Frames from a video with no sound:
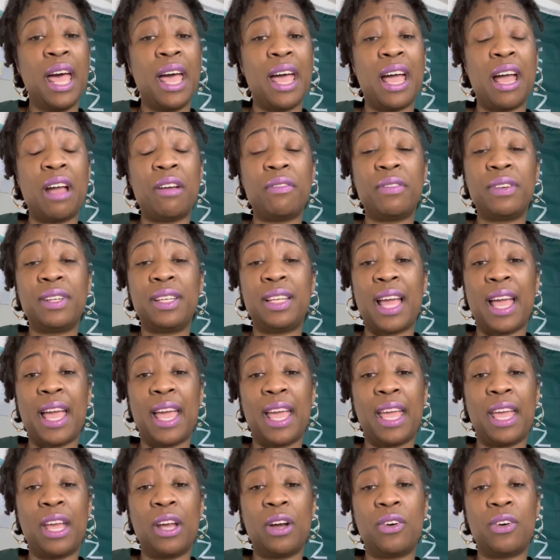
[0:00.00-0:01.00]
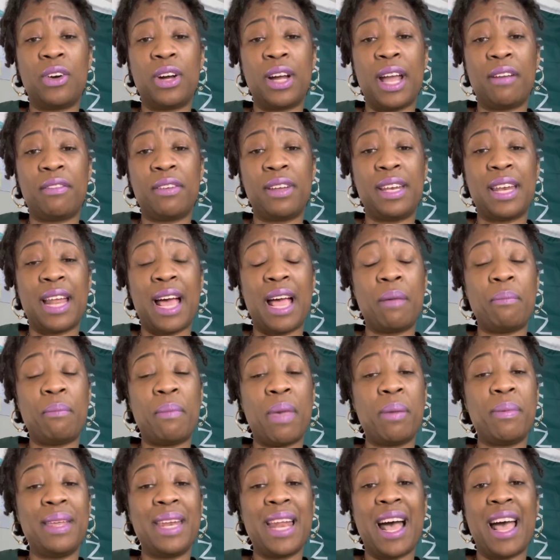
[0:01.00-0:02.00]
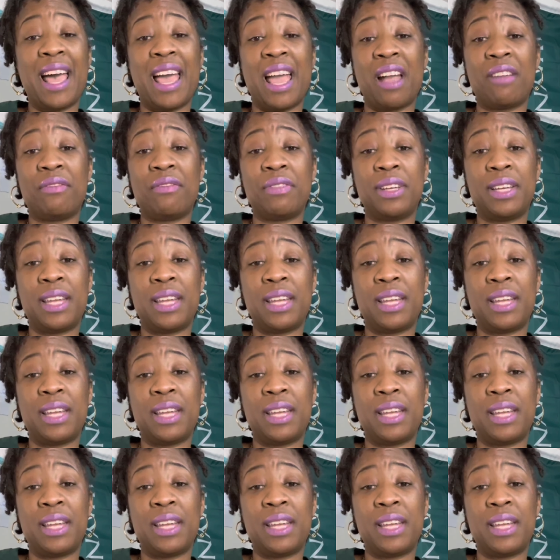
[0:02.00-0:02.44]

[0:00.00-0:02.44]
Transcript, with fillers: every day or every night, maybe not every